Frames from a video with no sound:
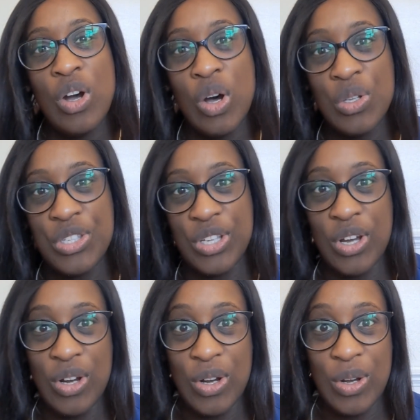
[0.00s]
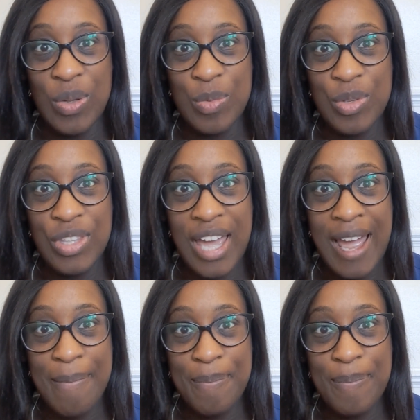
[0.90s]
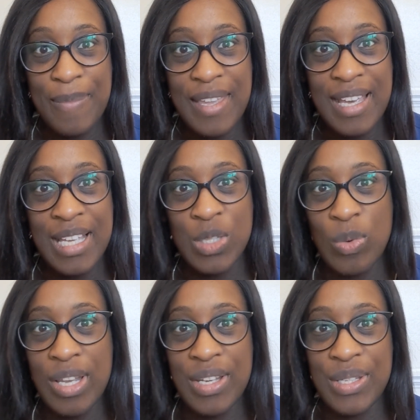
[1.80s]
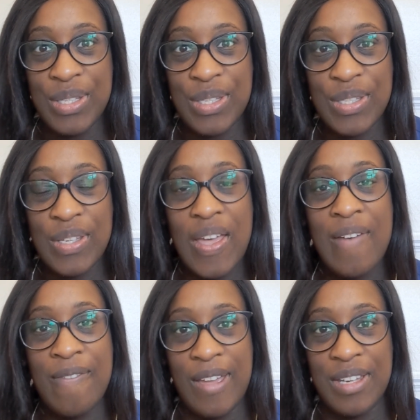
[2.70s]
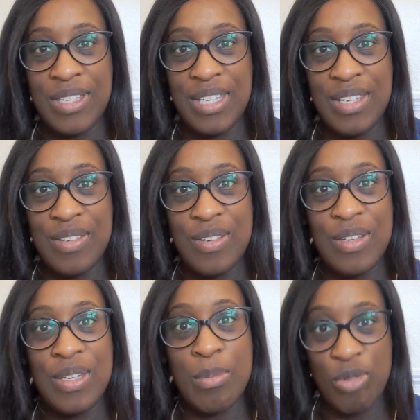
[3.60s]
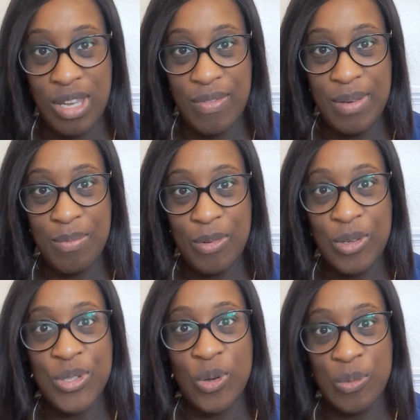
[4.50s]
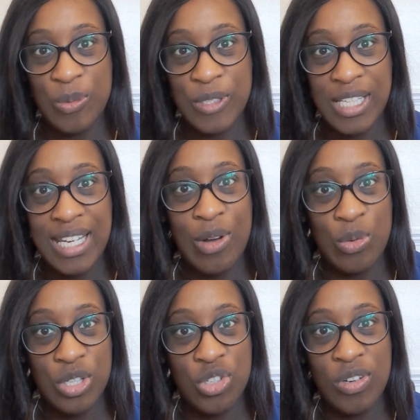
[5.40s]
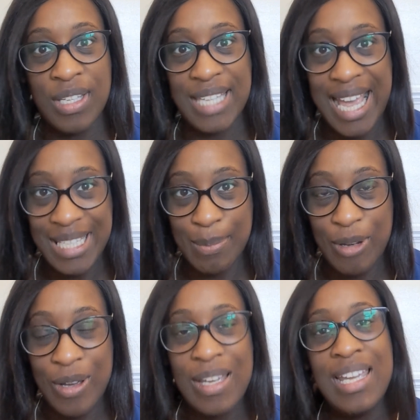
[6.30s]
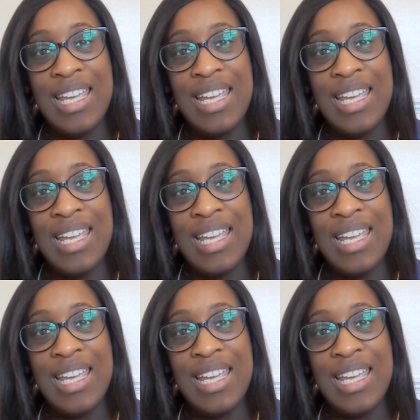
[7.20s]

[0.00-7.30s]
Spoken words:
odds are that, as well as affecting the breathing, because obviously that also triggers asthma,